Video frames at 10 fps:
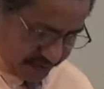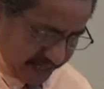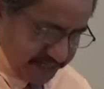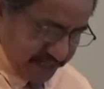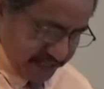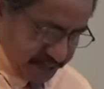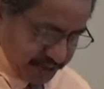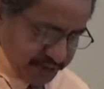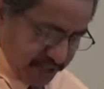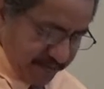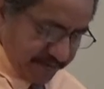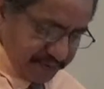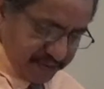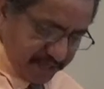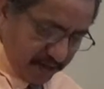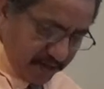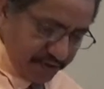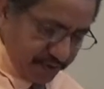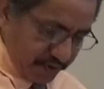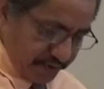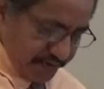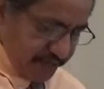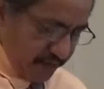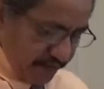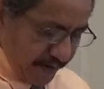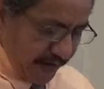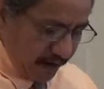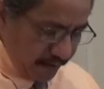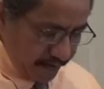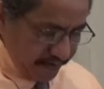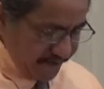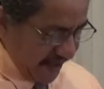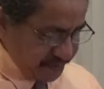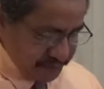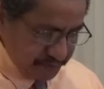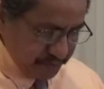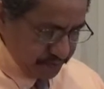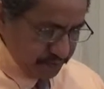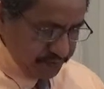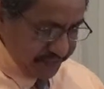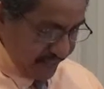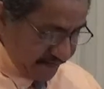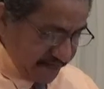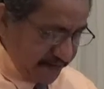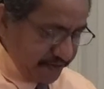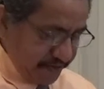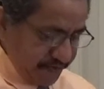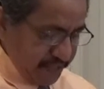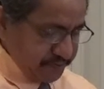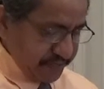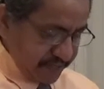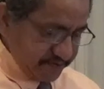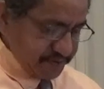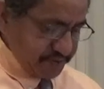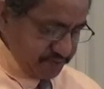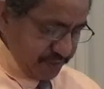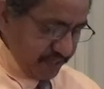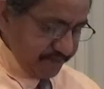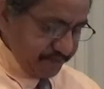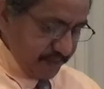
in 18, Jesus came up and said, All authority, all power of absolute rule in heaven and on earth has been given to me.